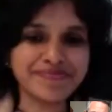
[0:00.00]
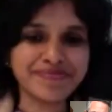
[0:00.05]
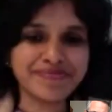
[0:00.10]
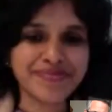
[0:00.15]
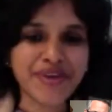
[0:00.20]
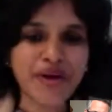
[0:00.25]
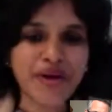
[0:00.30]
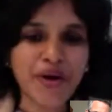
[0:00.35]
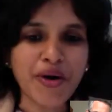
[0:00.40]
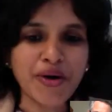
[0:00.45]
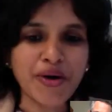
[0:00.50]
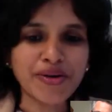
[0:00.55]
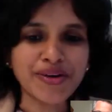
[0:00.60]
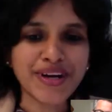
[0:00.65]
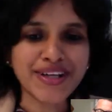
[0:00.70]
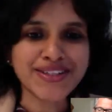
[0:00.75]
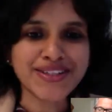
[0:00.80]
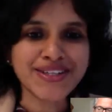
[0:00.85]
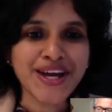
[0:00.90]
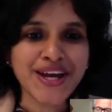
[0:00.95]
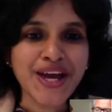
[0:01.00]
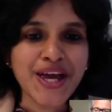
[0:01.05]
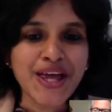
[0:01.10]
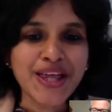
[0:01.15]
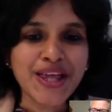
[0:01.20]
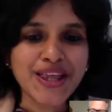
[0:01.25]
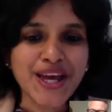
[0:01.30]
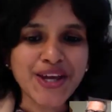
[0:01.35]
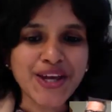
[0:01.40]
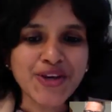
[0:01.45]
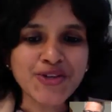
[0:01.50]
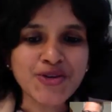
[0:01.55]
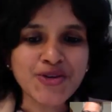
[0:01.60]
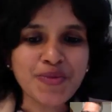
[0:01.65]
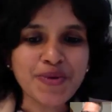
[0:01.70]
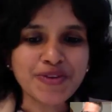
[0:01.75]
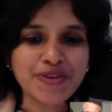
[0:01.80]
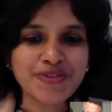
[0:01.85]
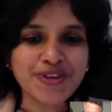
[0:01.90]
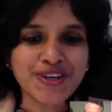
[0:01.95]
All right. Thank you so
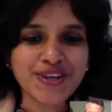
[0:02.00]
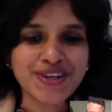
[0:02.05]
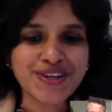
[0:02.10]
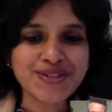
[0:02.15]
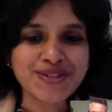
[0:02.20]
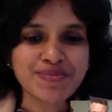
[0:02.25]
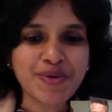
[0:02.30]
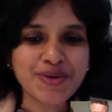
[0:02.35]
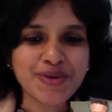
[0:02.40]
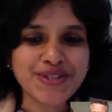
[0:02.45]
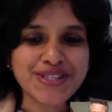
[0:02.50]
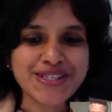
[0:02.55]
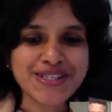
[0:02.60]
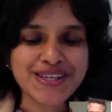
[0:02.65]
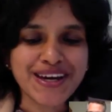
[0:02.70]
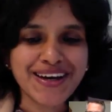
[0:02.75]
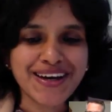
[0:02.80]
much for that response.